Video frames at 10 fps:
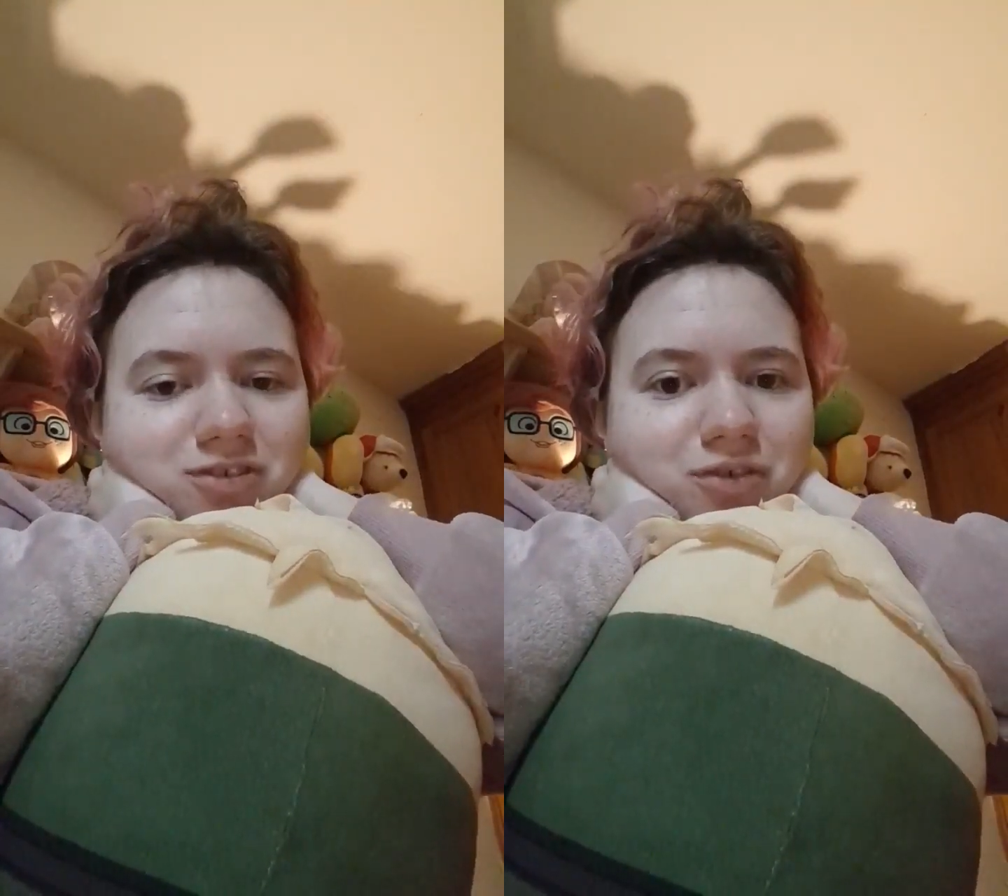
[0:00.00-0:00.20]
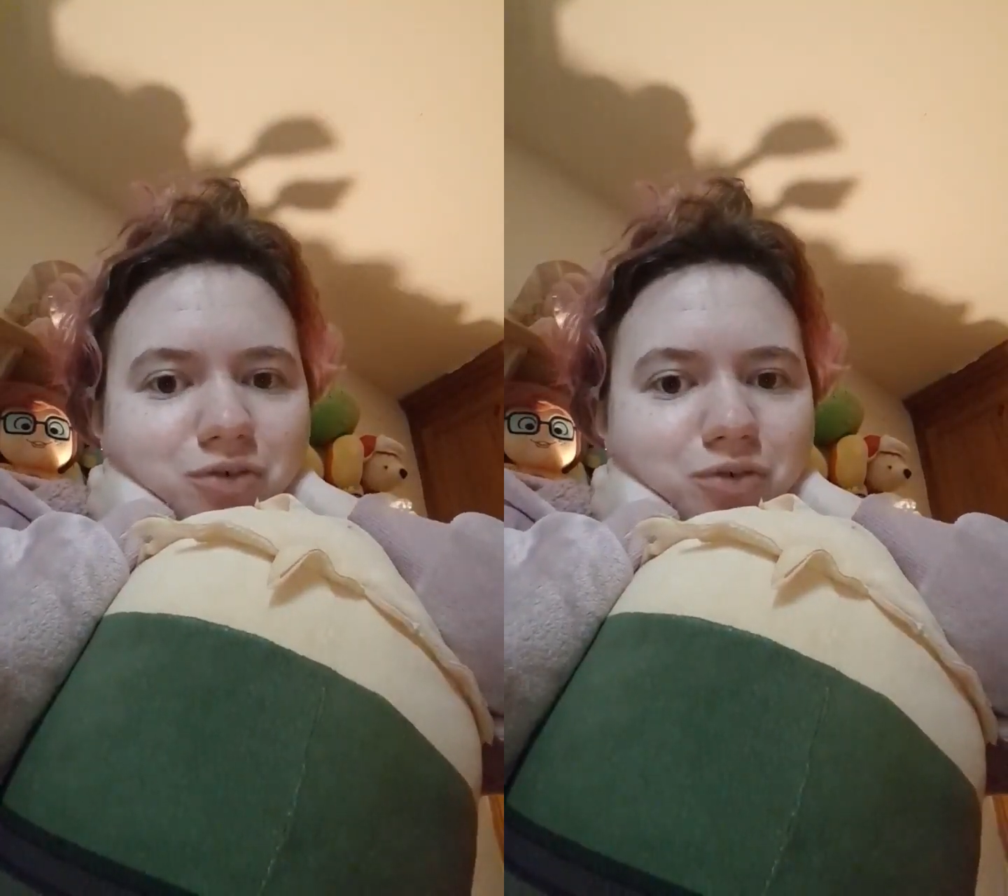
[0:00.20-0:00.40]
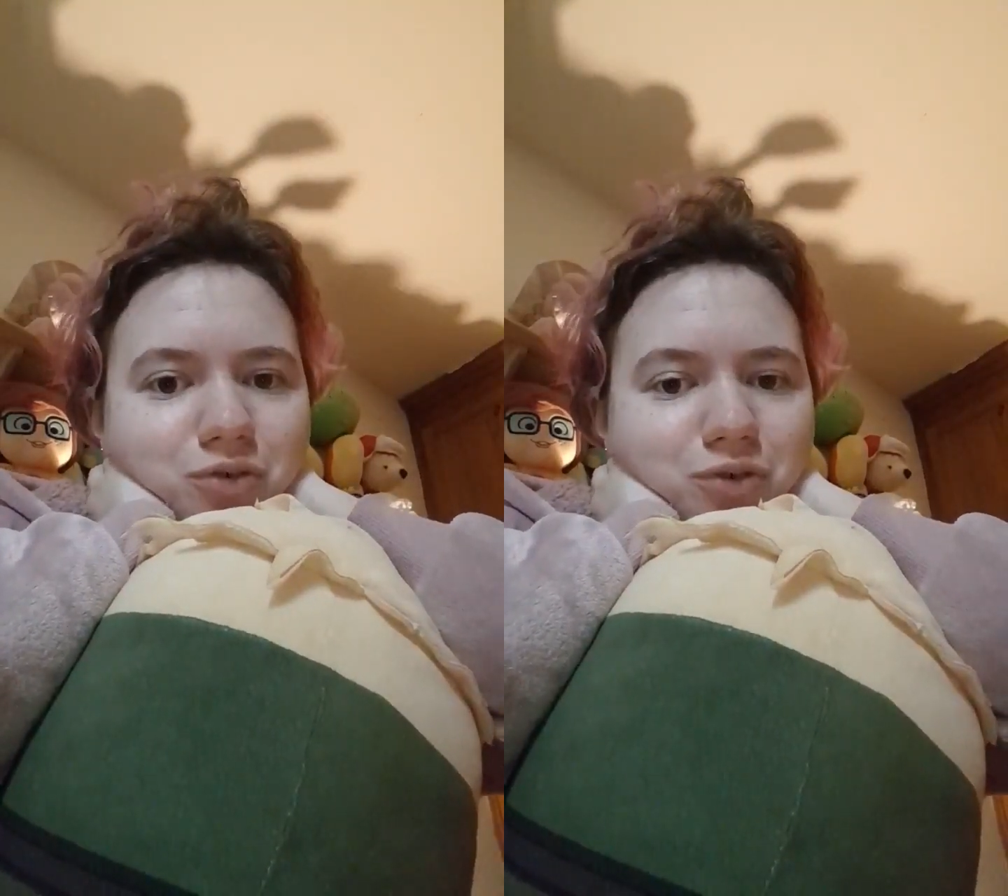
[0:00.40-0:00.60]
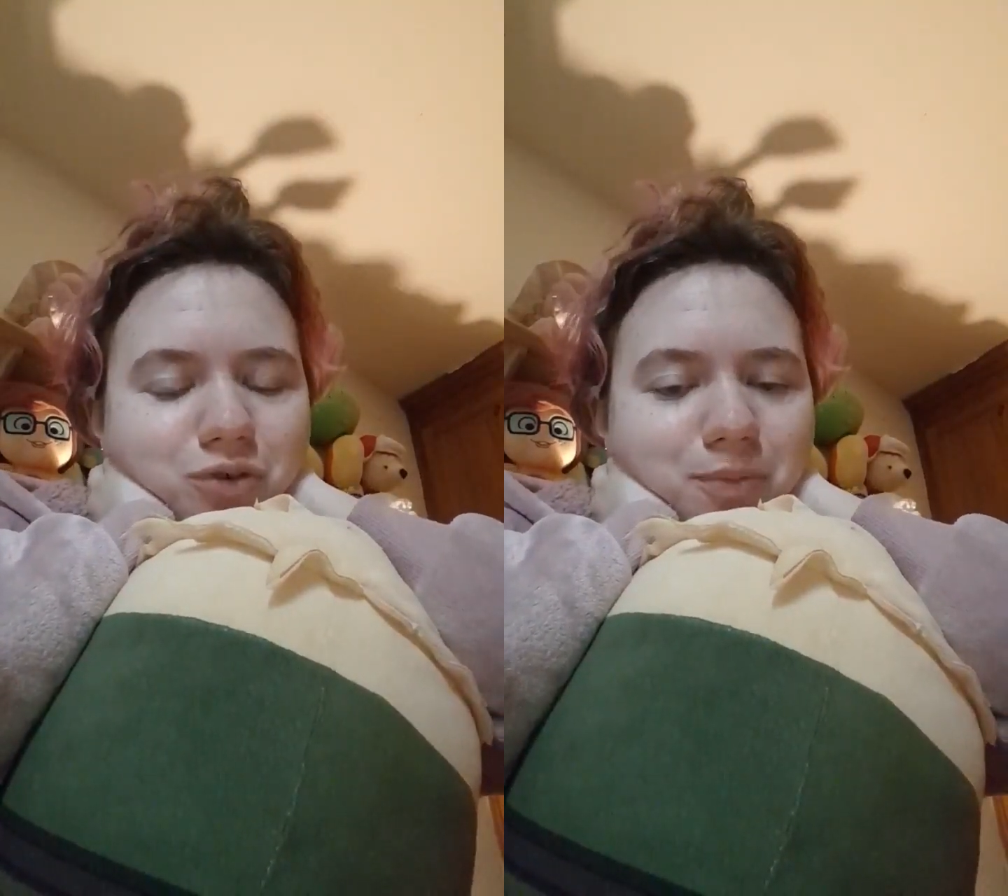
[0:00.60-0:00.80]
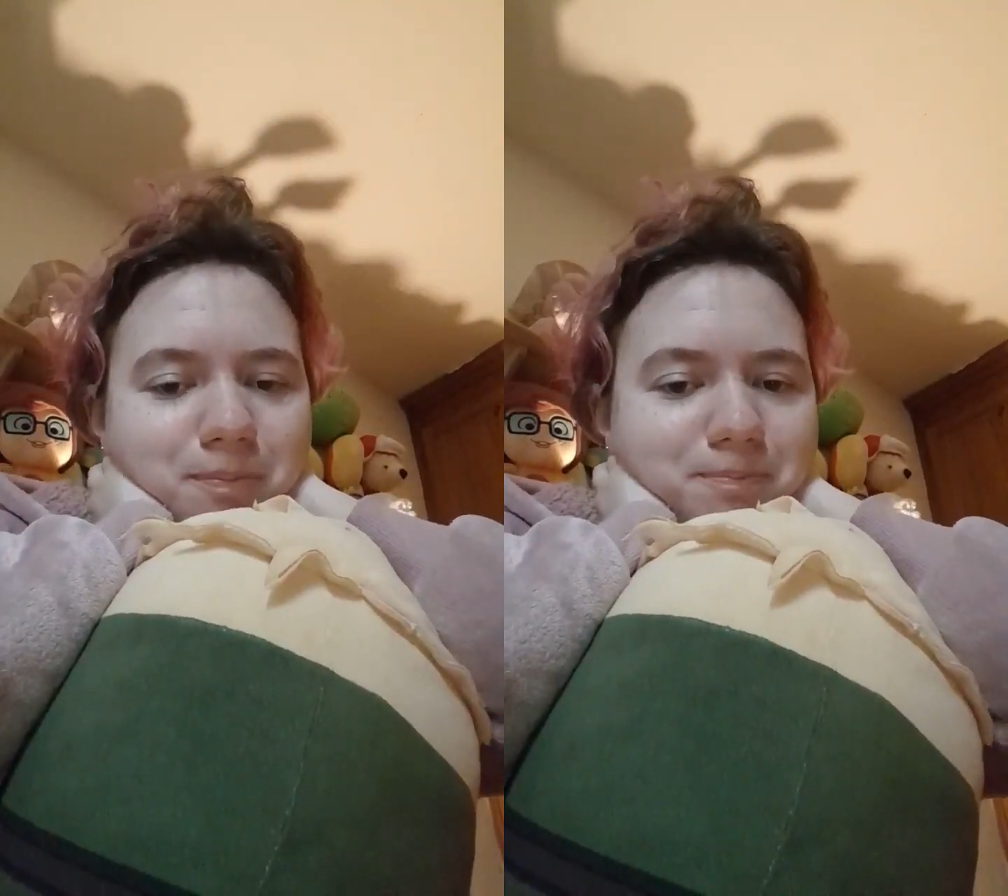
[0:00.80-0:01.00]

or